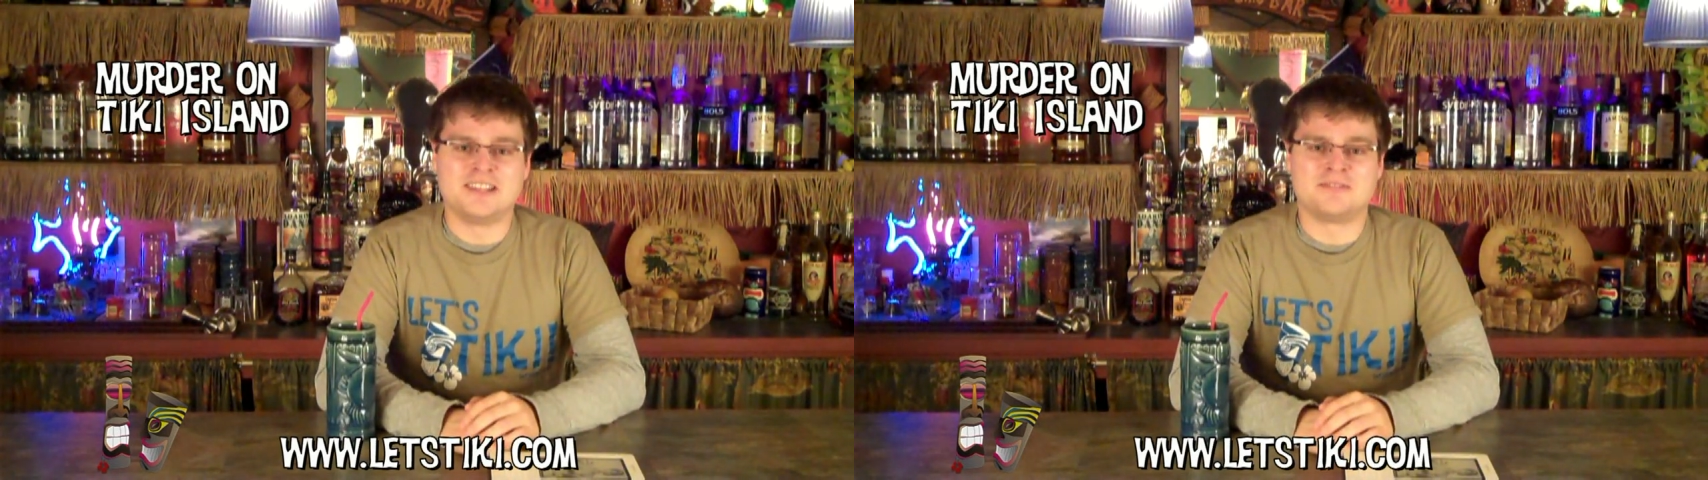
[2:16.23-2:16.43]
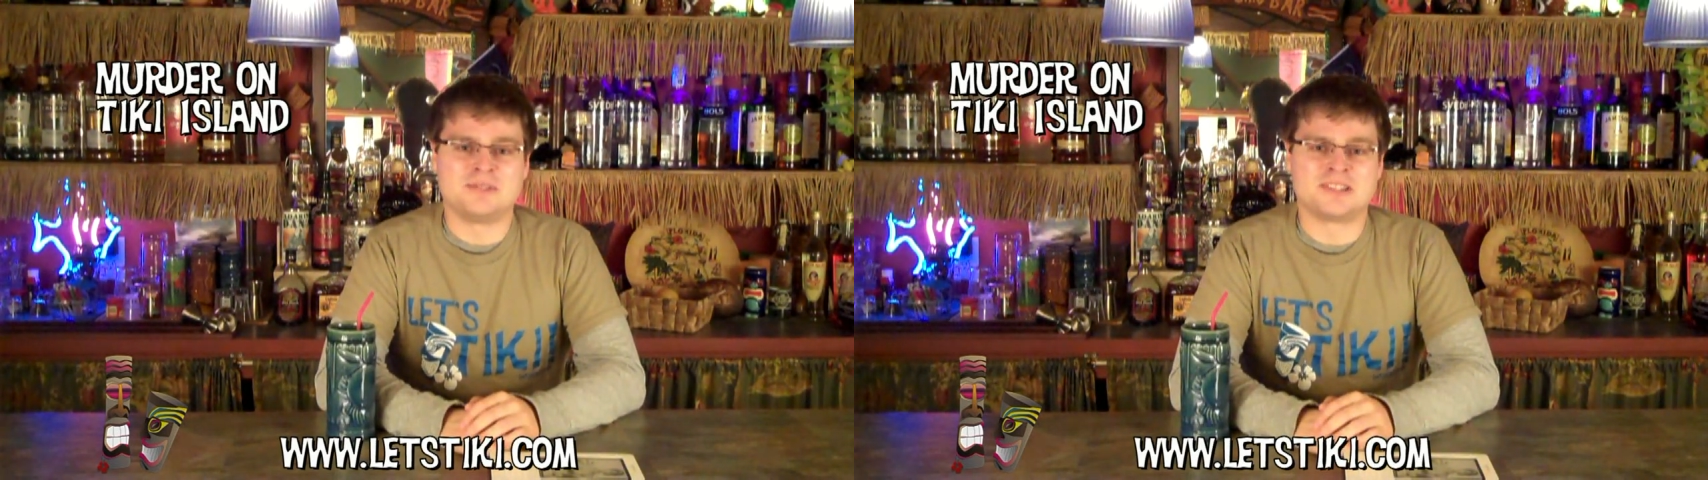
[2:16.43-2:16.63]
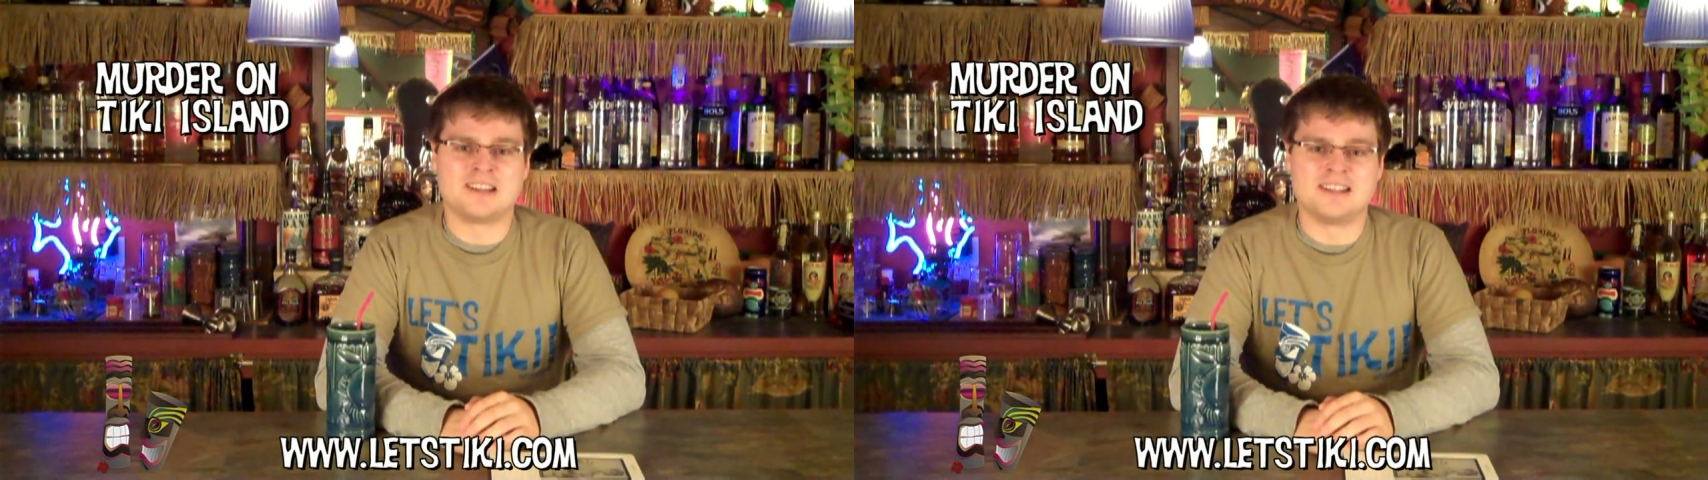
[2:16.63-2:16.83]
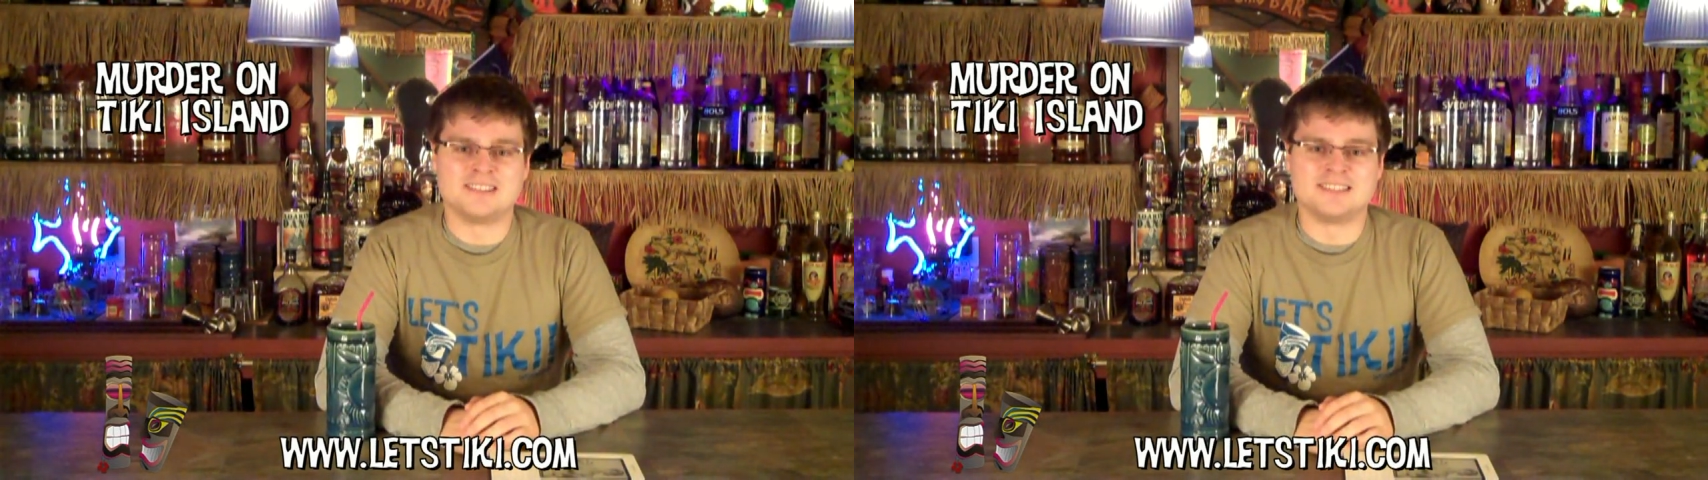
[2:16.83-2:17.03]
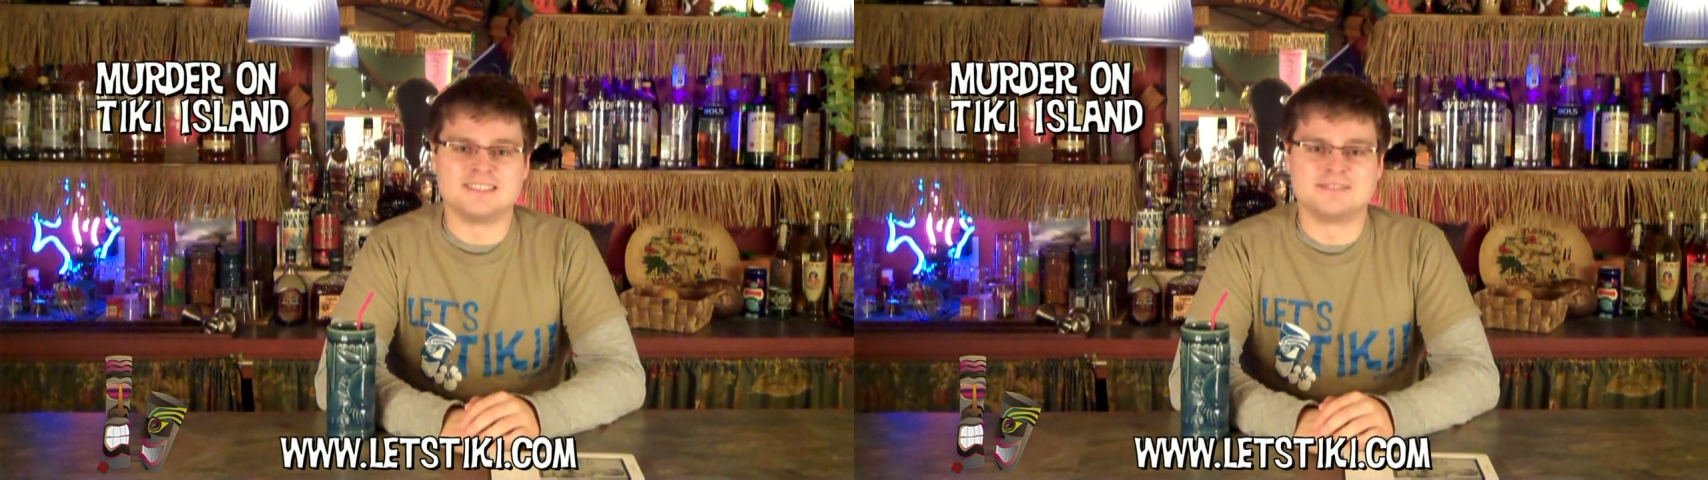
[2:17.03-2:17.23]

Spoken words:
Wisconsin.